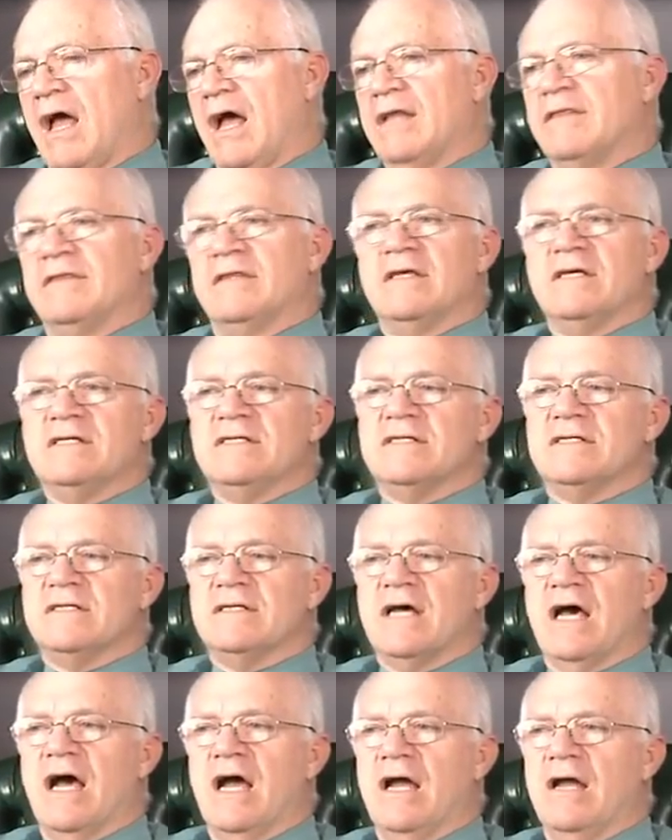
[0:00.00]
At this
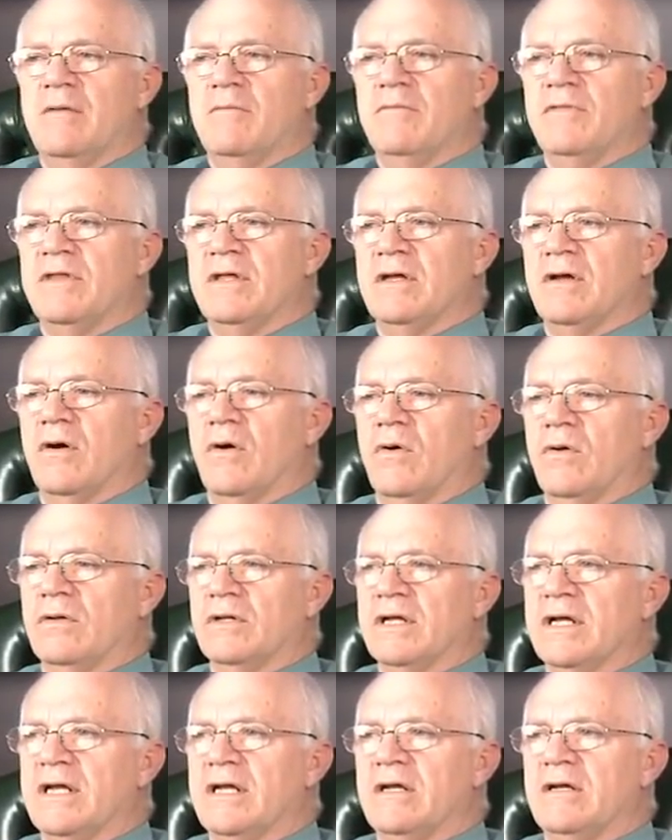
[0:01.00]
time, the
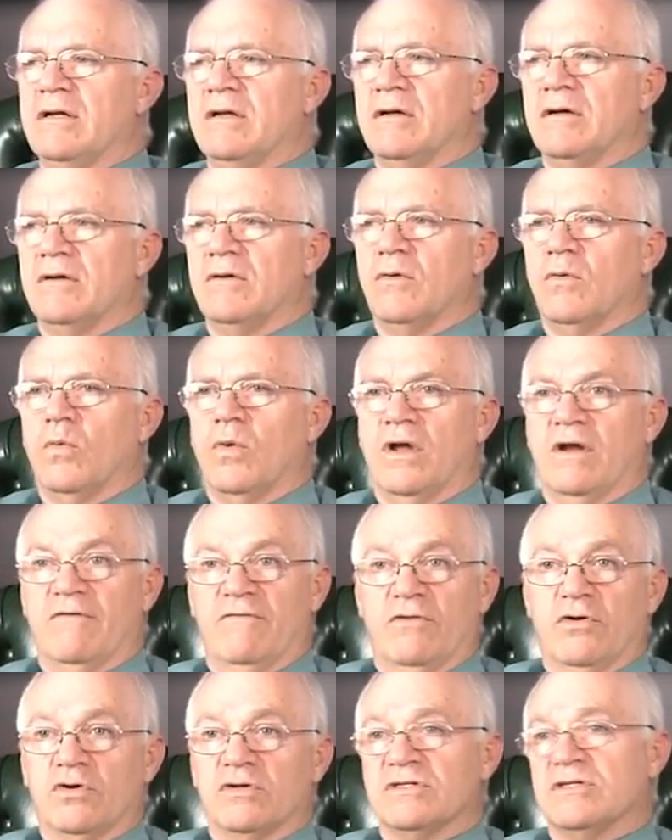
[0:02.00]
only one
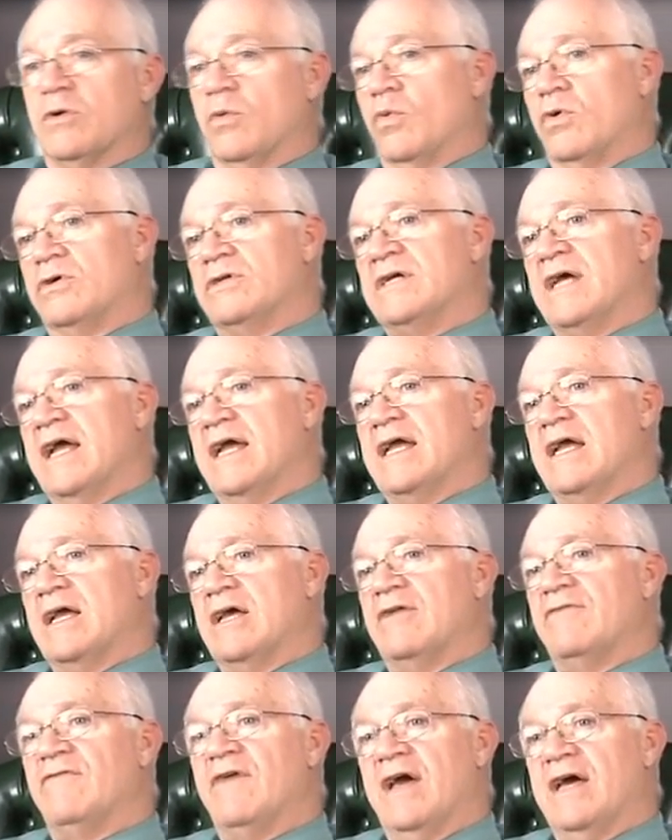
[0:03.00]
of those that we're
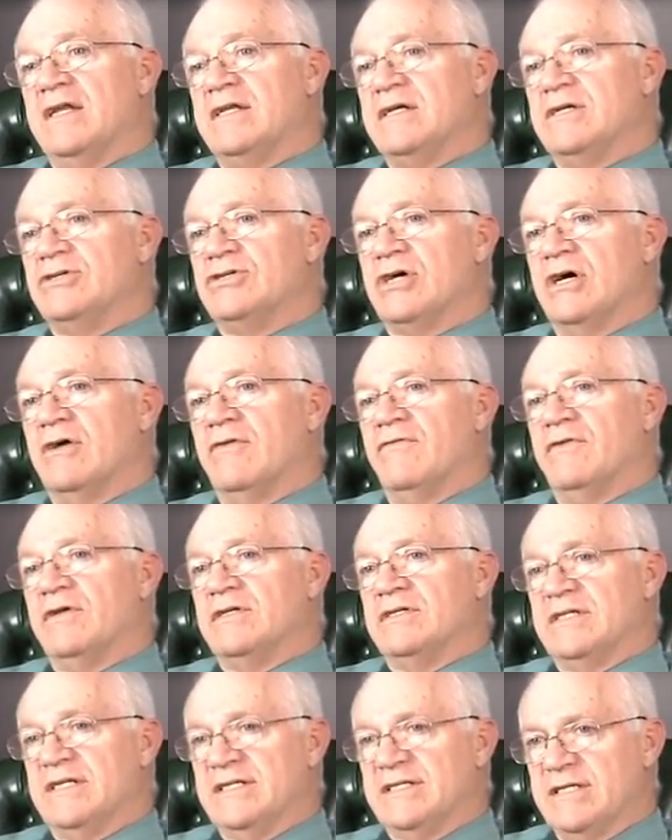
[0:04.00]
taking advantage of
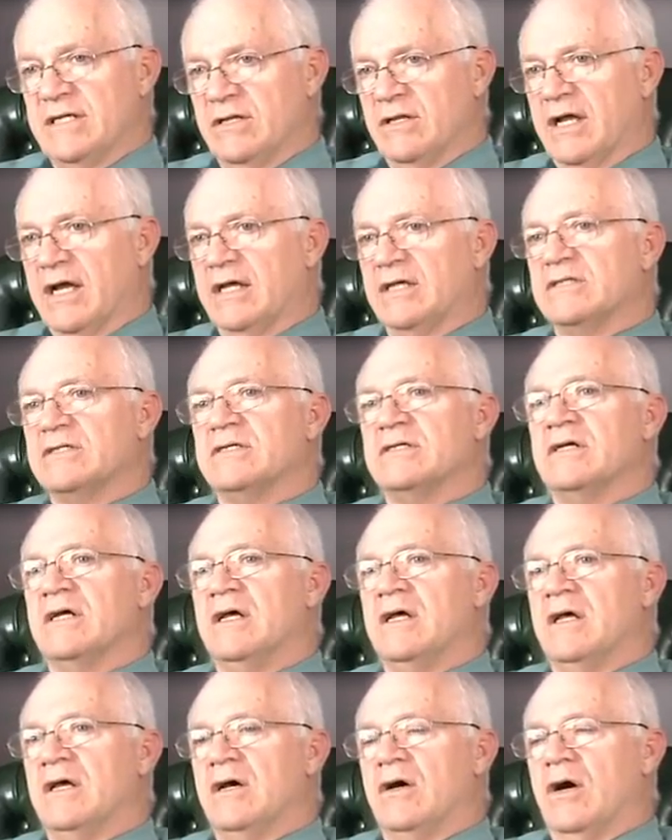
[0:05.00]
is Easy Links,
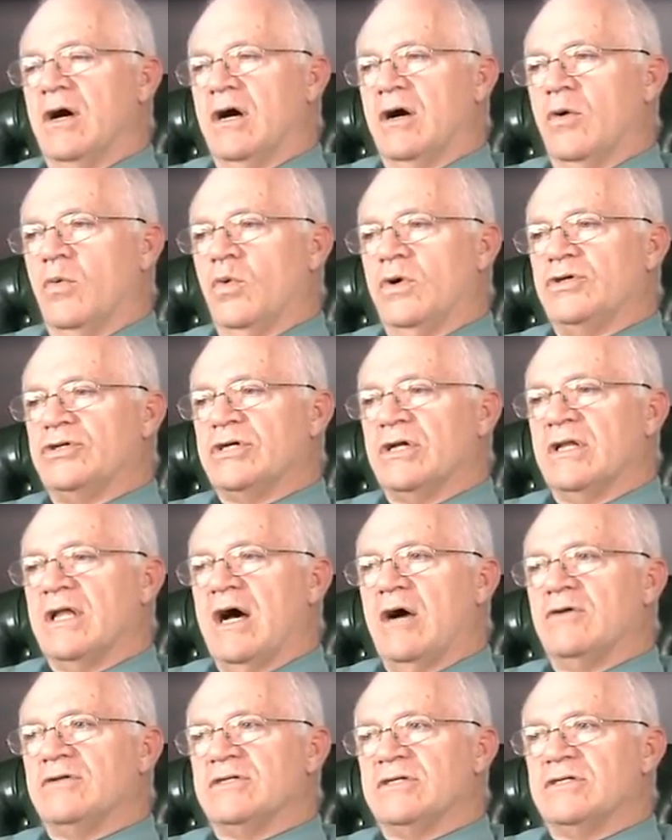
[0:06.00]
which
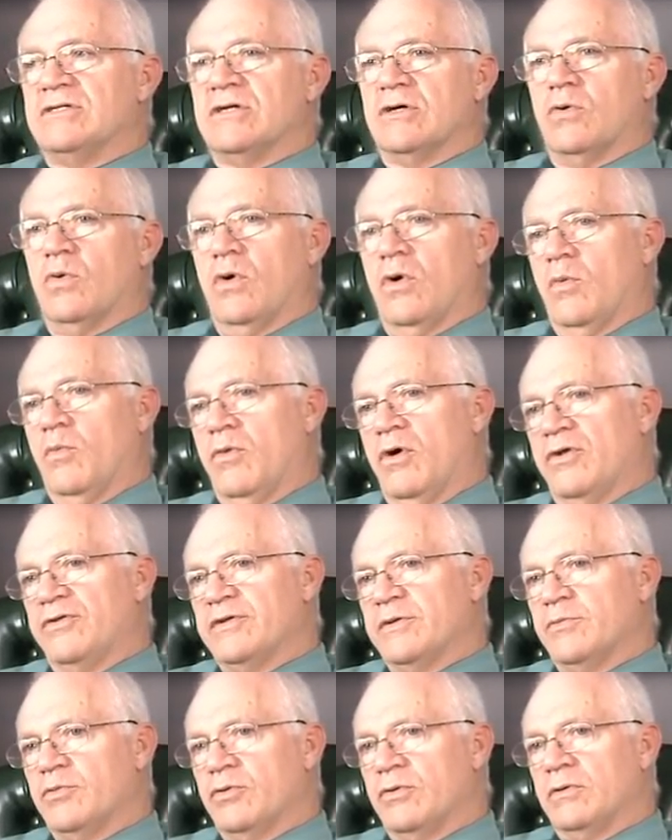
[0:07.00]
allows us to quote
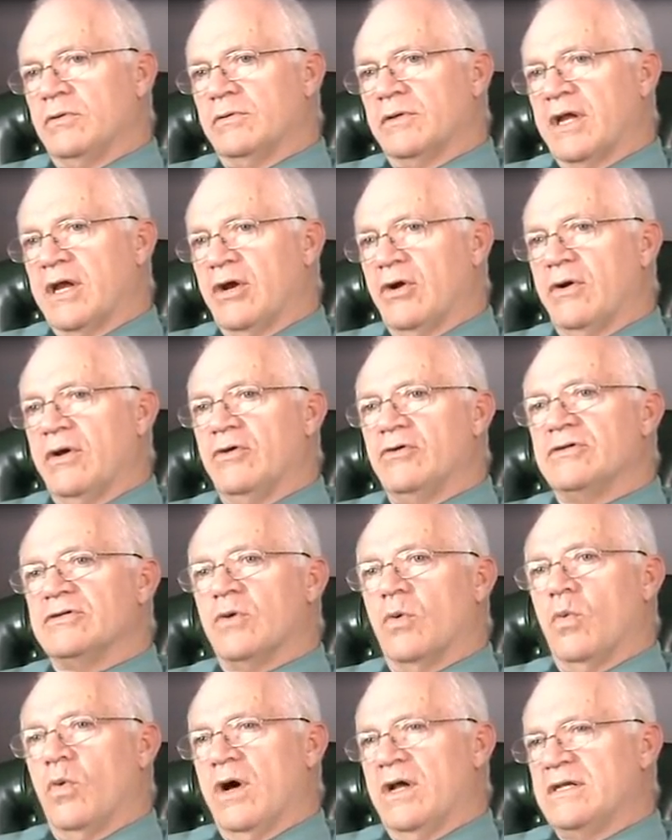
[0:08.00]
multiple carriers
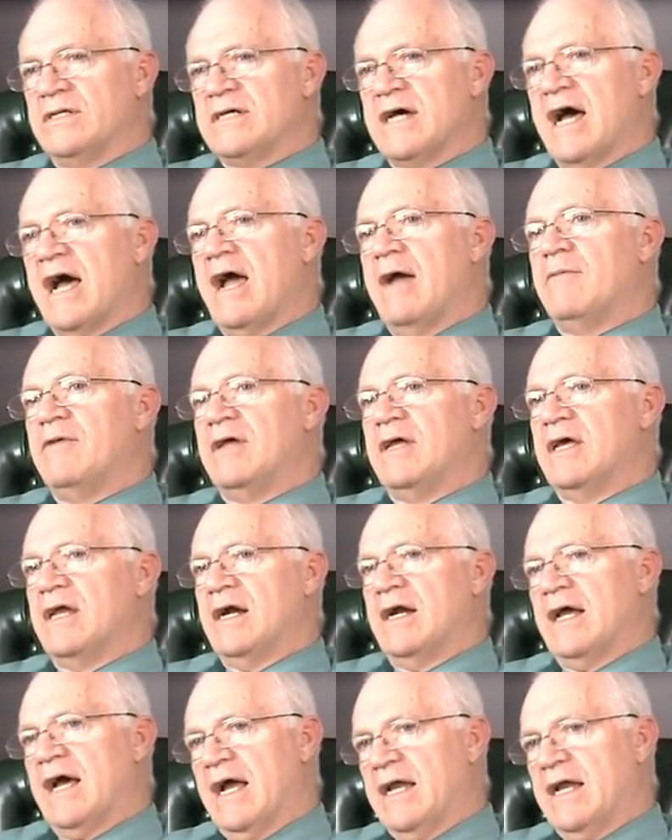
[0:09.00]
at one time to get an